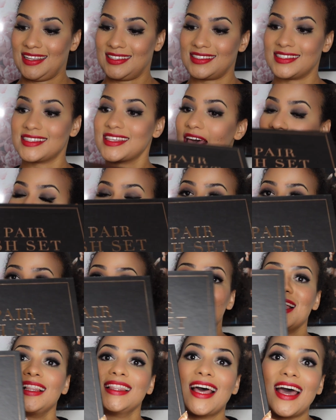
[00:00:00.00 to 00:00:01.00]
10
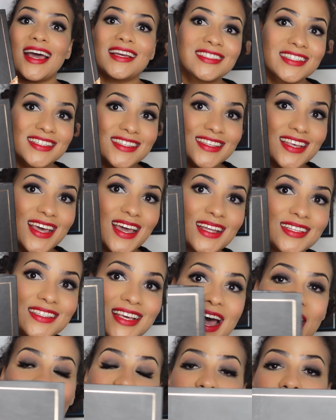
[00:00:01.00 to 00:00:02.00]
pair lash set.
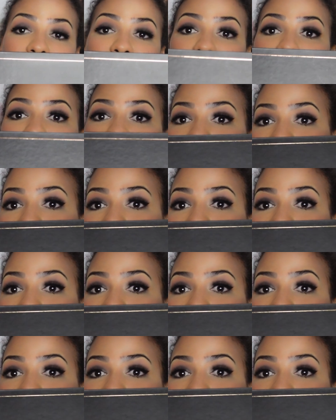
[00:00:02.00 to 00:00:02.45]
I am really